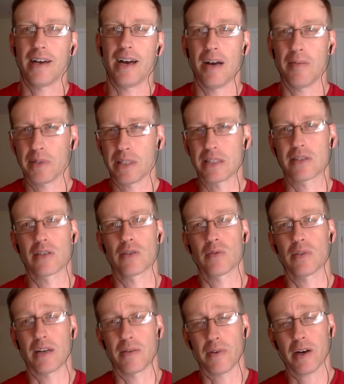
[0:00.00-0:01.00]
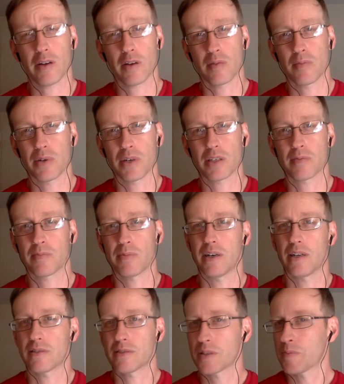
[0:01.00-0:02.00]
I've been listening to a lot of audiobooks,
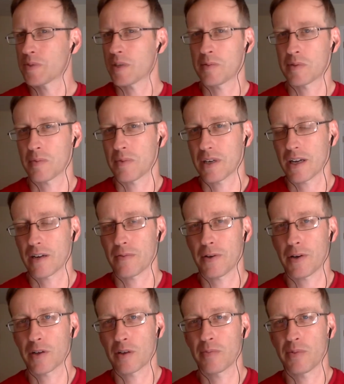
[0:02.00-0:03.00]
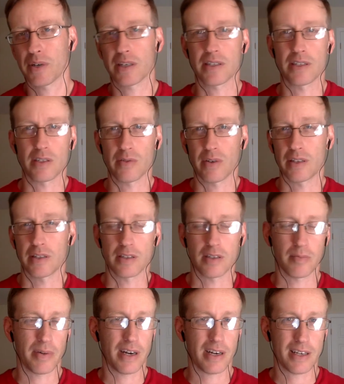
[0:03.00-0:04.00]
but sometimes I run out of audiobooks, and so I listen
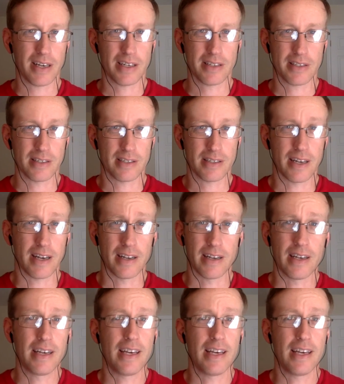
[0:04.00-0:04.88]
to podcasts instead.